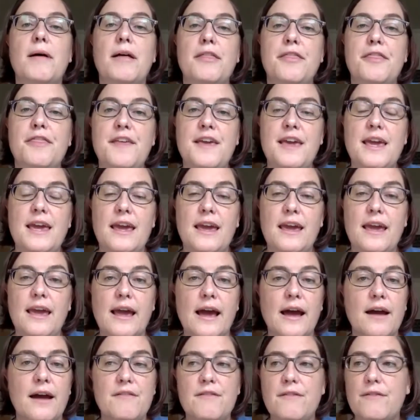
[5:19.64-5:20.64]

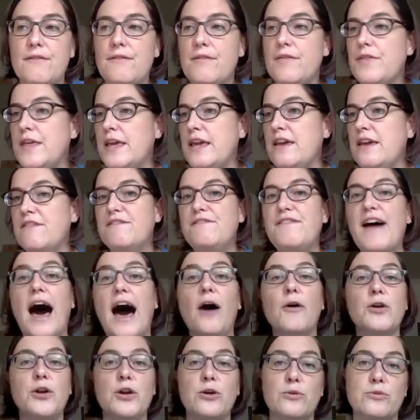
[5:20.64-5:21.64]
the
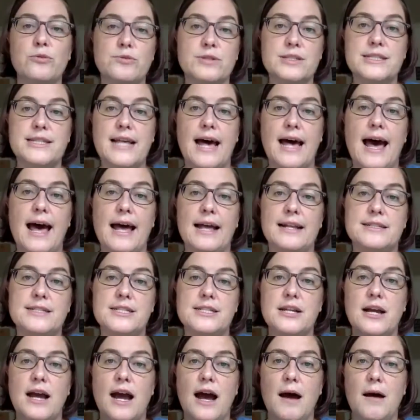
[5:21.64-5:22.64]
values that
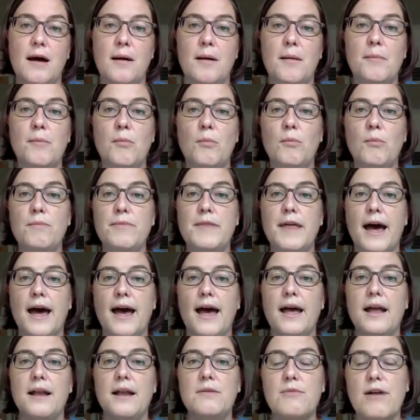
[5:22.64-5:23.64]

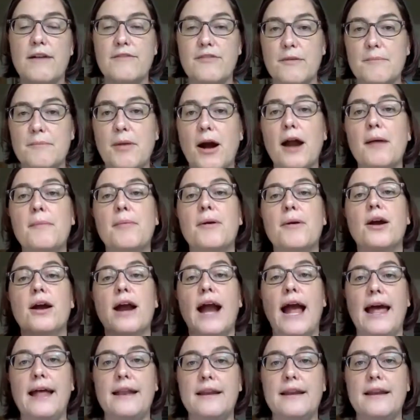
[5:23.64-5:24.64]
that Reverend Barber
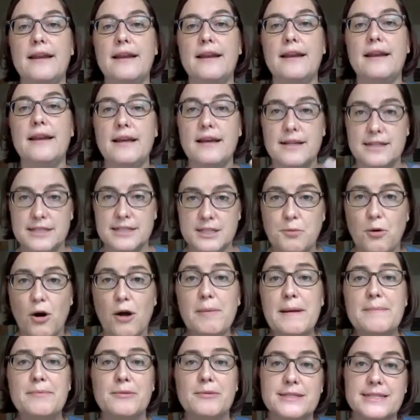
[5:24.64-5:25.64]
and his Poor
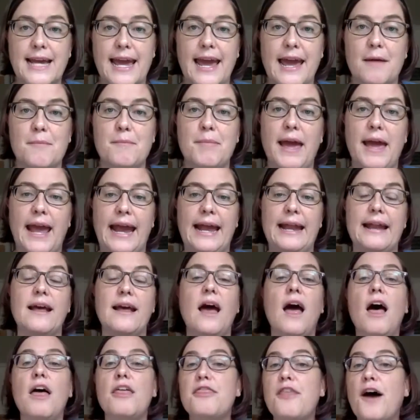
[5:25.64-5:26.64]
People's Campaign
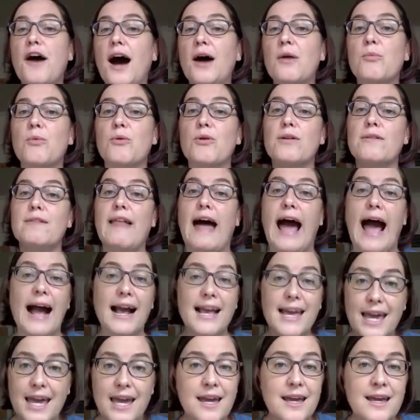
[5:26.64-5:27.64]
thought were
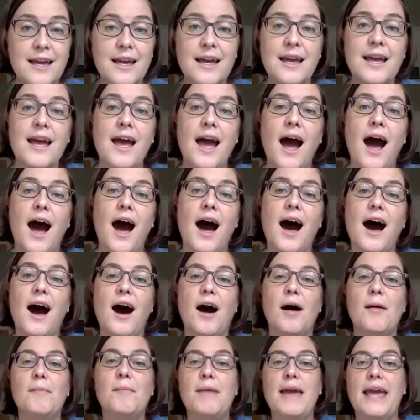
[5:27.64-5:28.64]
lacking
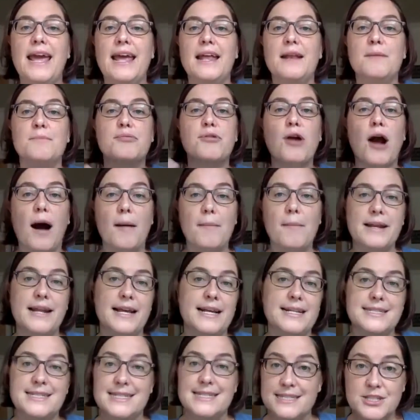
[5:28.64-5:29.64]
in
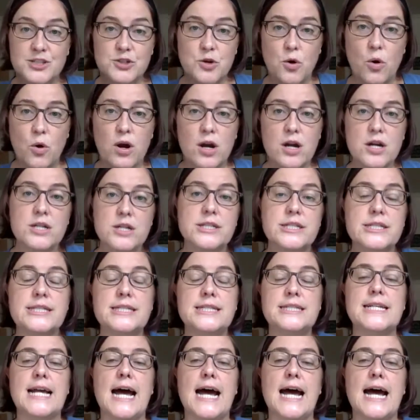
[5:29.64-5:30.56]
prominent discourse